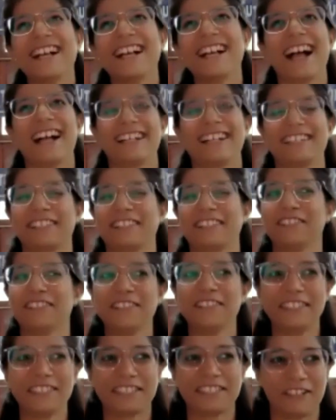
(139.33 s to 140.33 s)
And,
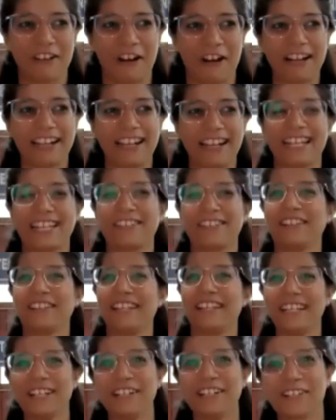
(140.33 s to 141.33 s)
it's not like you
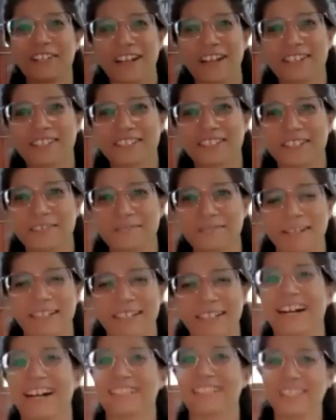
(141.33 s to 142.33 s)
need introduction, but
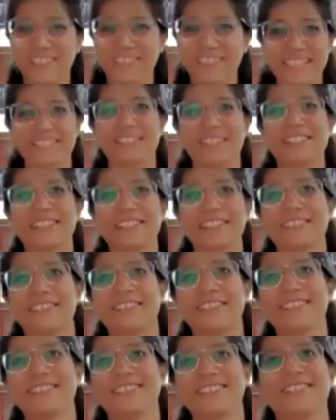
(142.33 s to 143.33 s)
otherwise also,